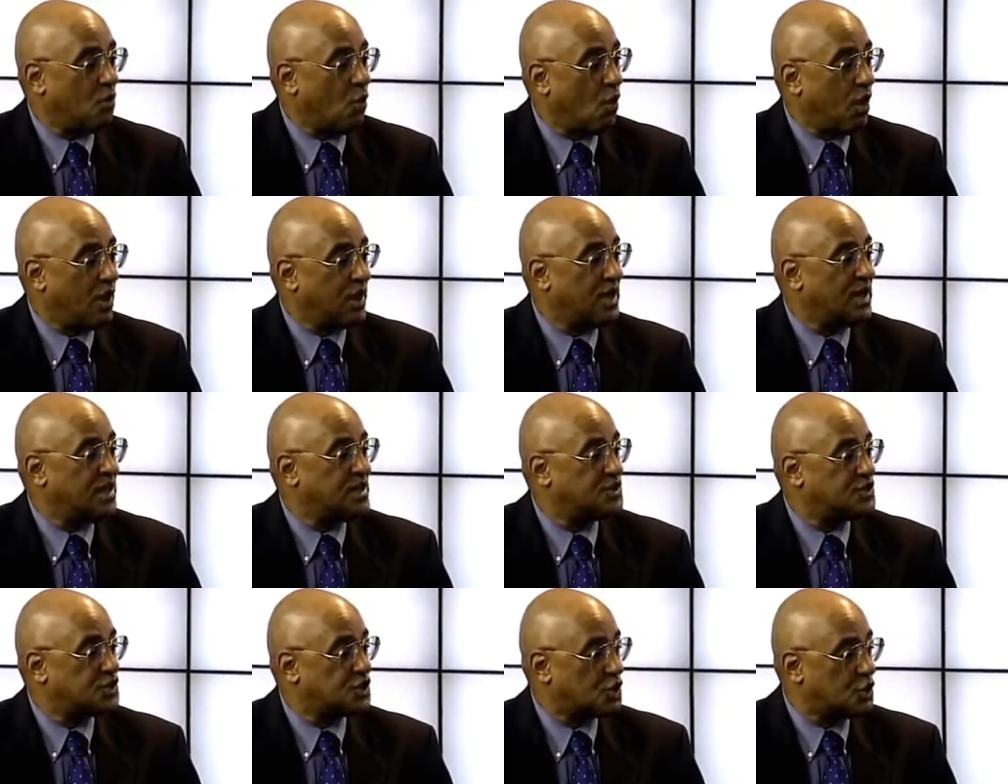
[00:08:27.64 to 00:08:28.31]
want
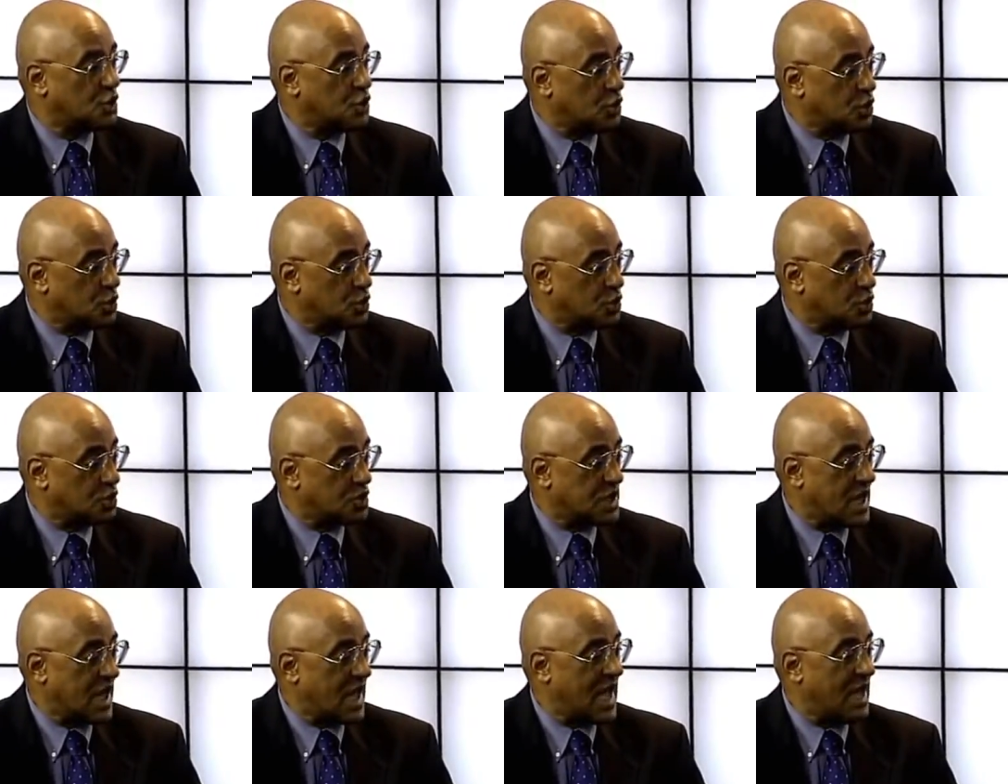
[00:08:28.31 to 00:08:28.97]
in
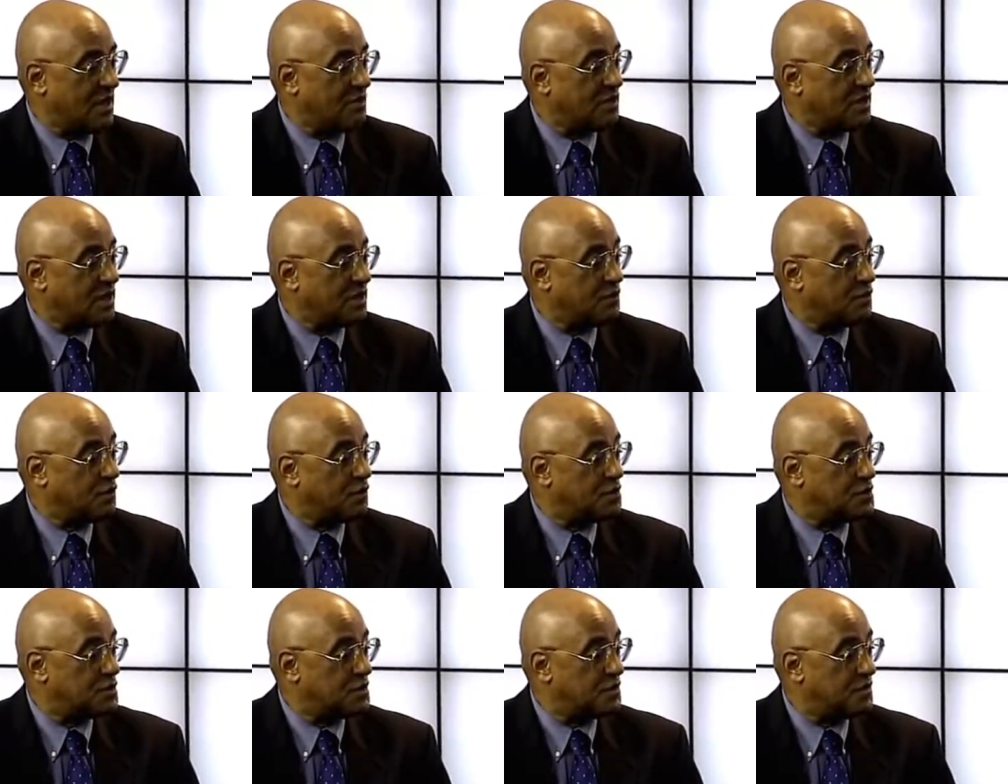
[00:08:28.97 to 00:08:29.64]
schools to have a
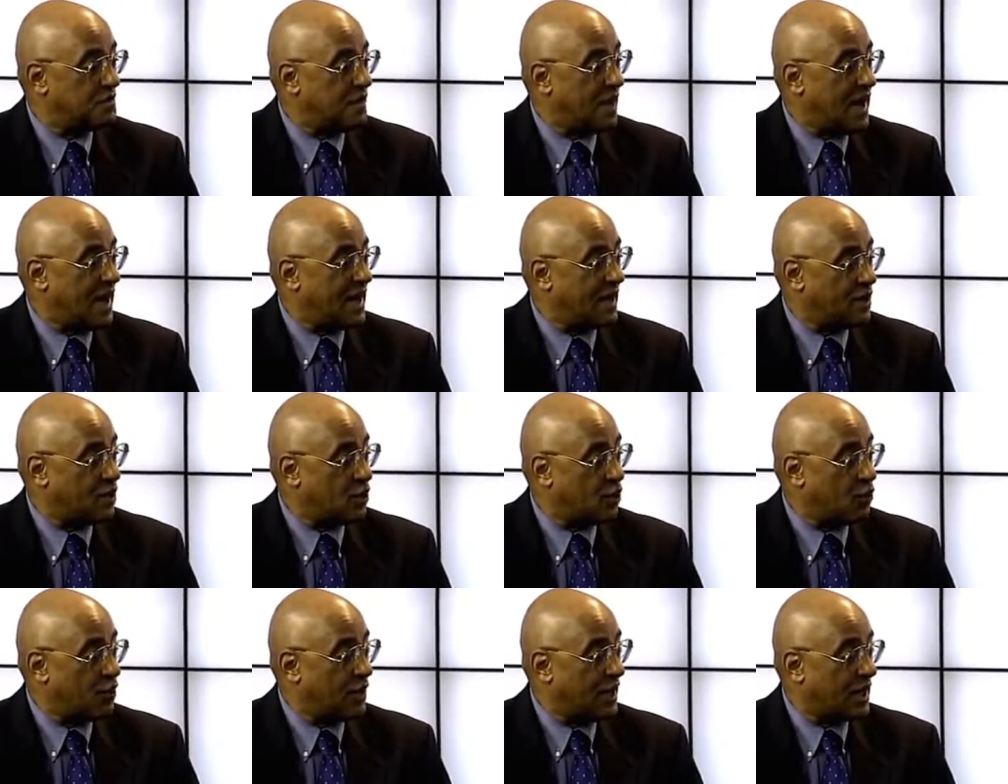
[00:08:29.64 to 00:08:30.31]
diversified
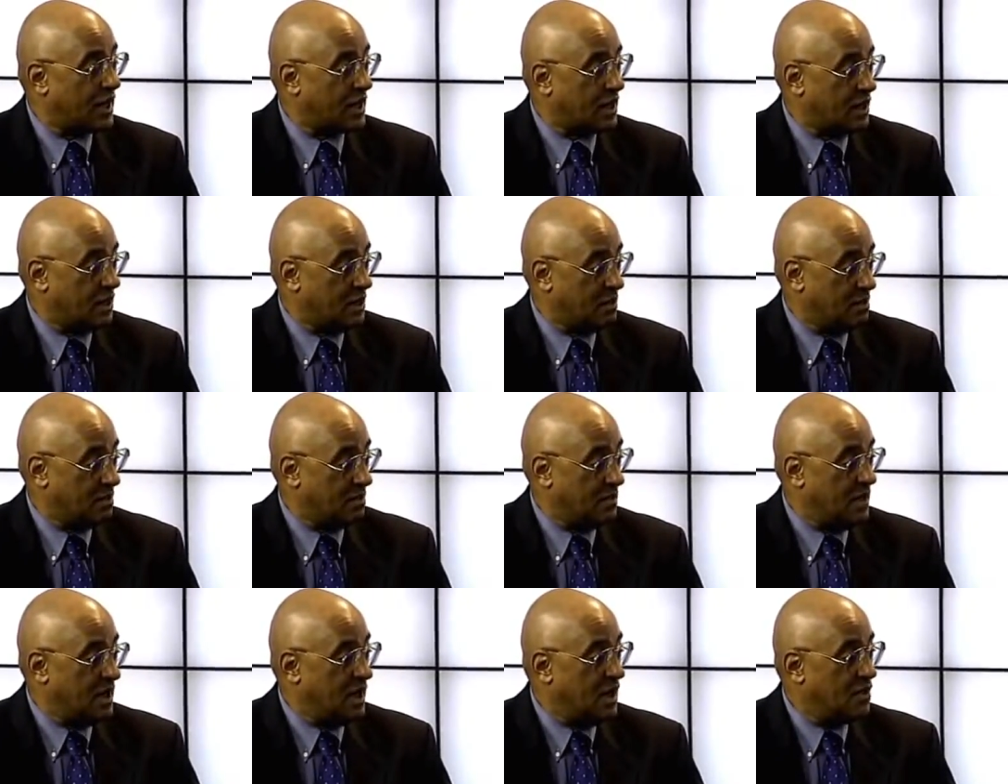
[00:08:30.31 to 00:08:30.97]
curriculum
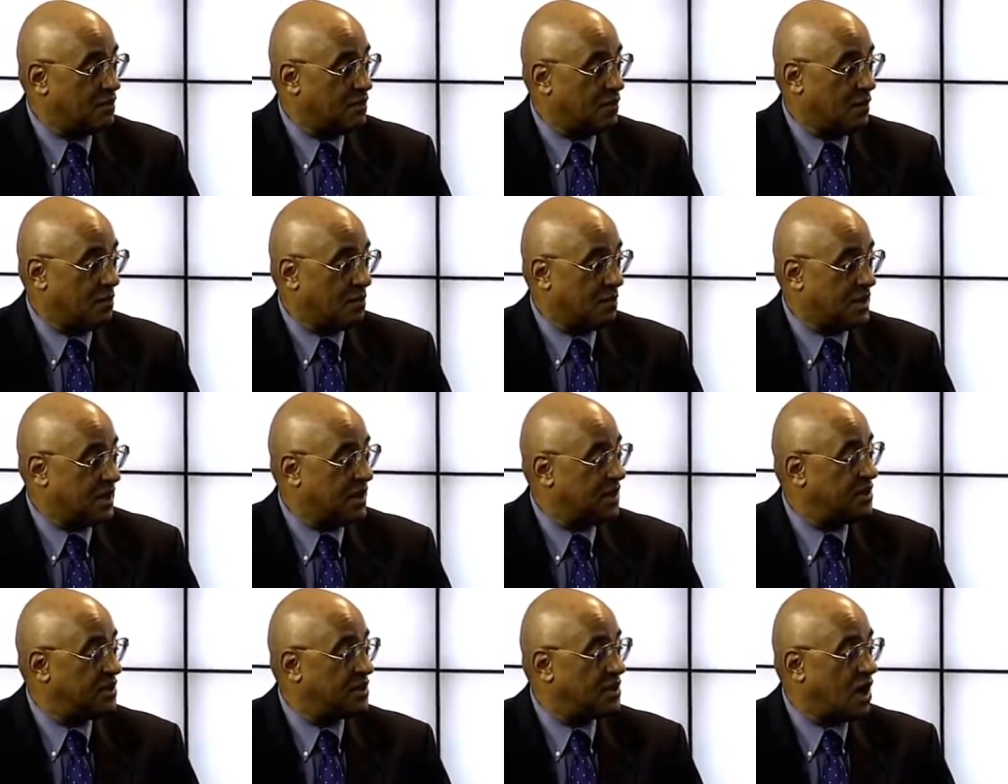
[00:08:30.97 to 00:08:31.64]
mm -hmm. from
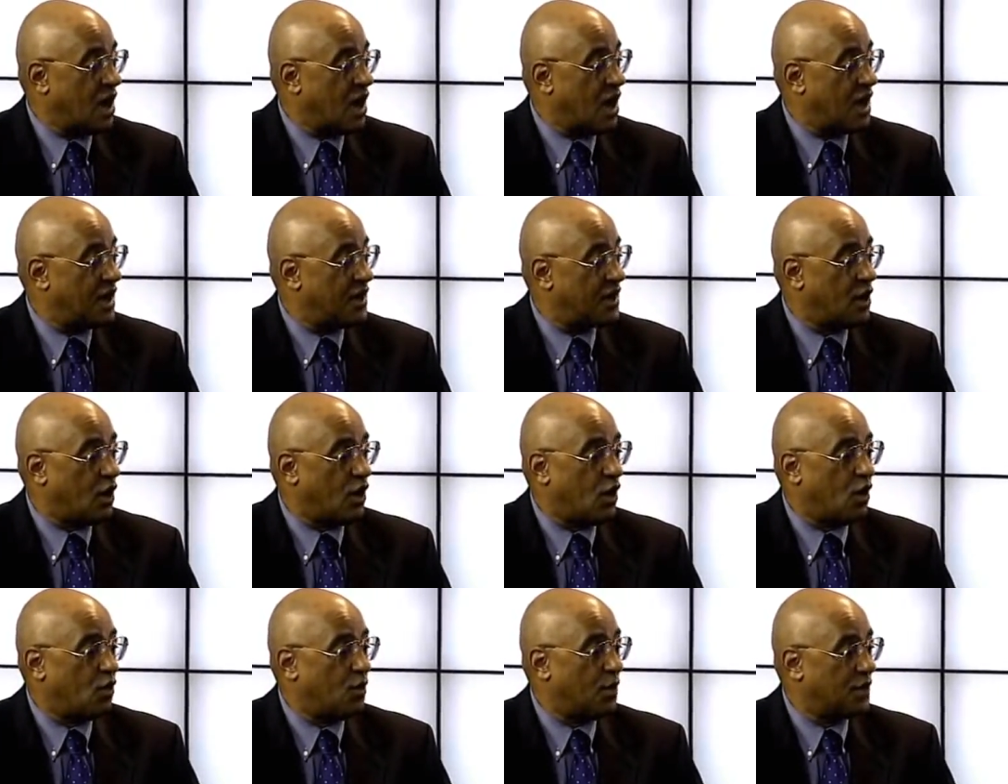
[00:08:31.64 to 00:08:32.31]
kindergarten
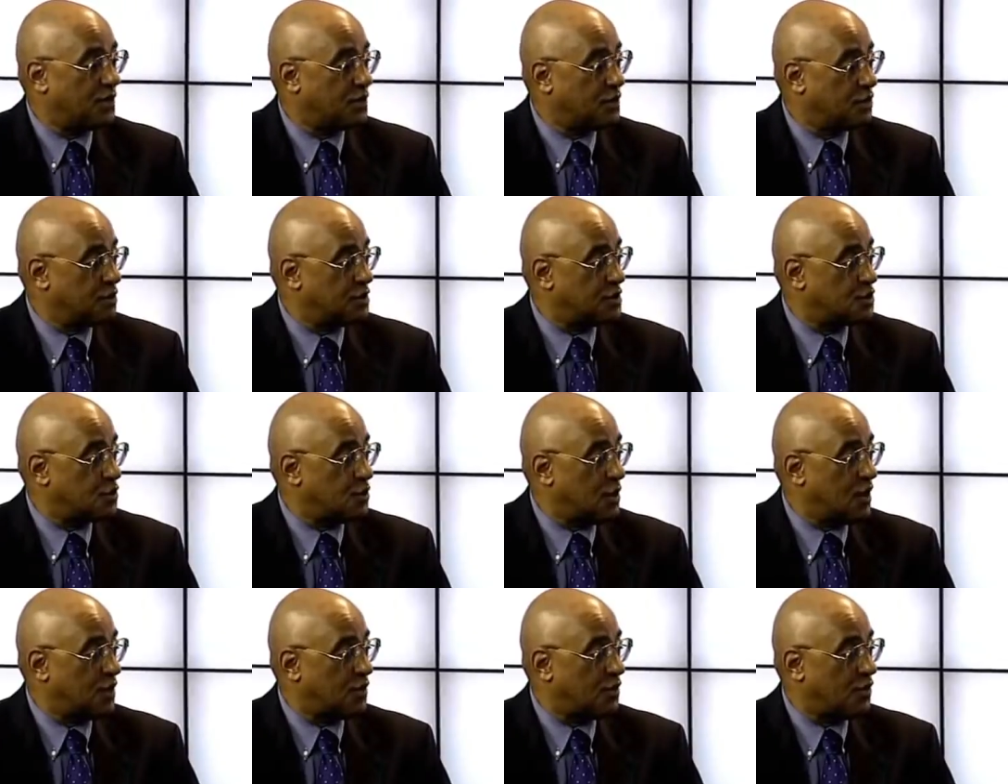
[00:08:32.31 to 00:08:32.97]
all the way through the
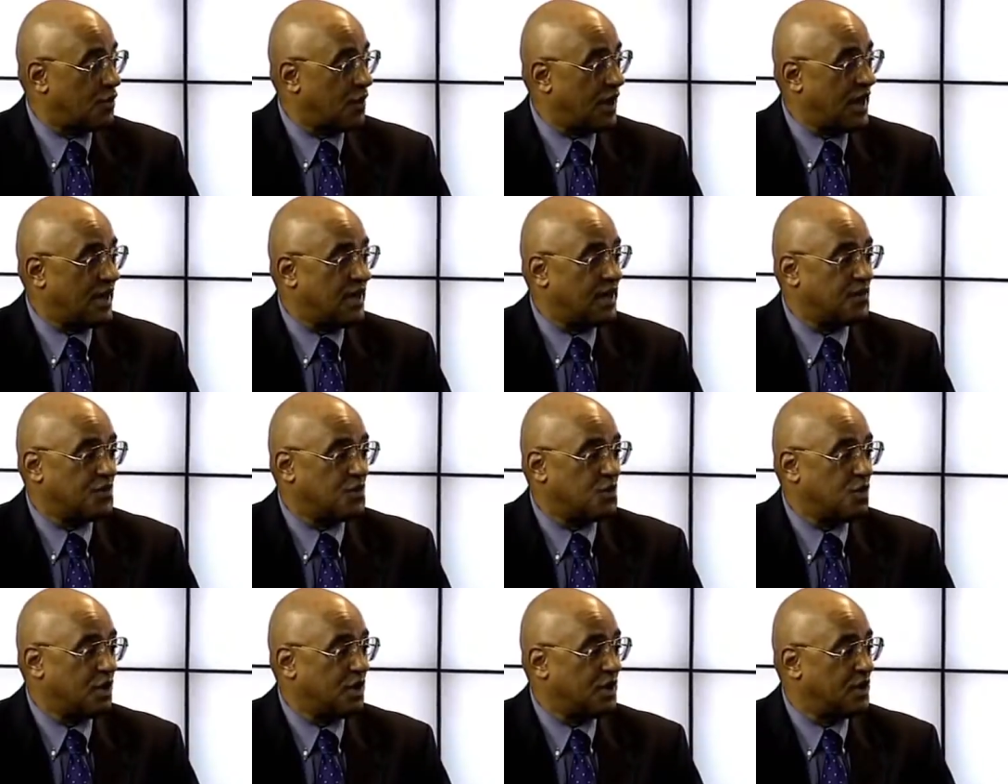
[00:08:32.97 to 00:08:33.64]
12th grade and
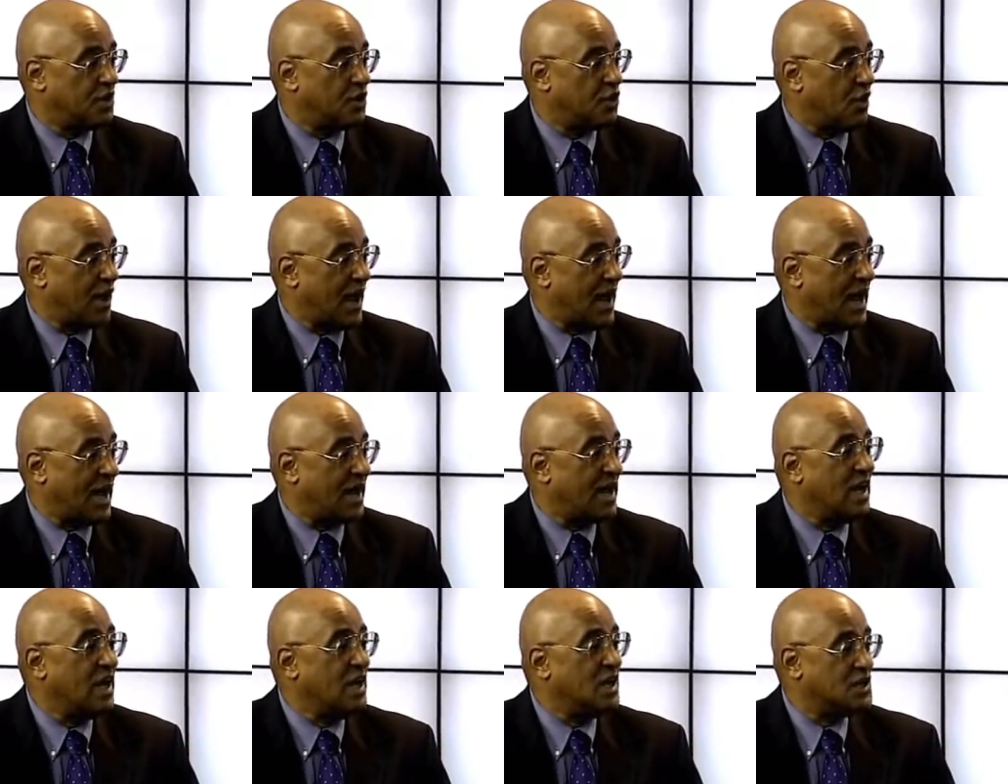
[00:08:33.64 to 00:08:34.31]
through
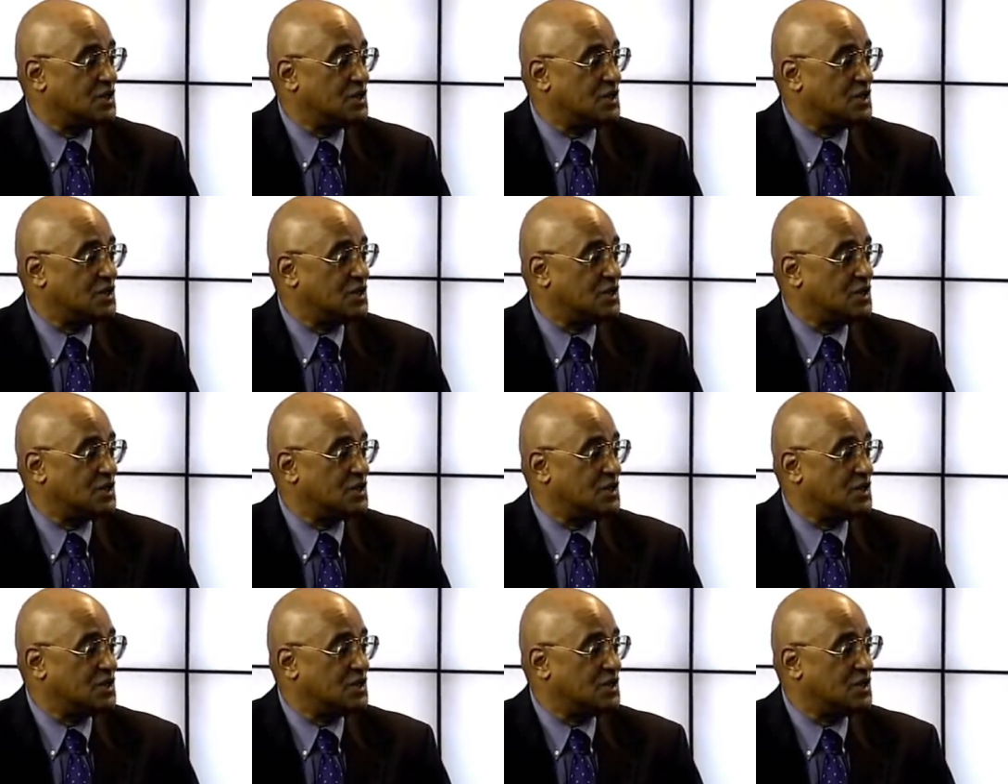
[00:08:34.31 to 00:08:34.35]
undergrad.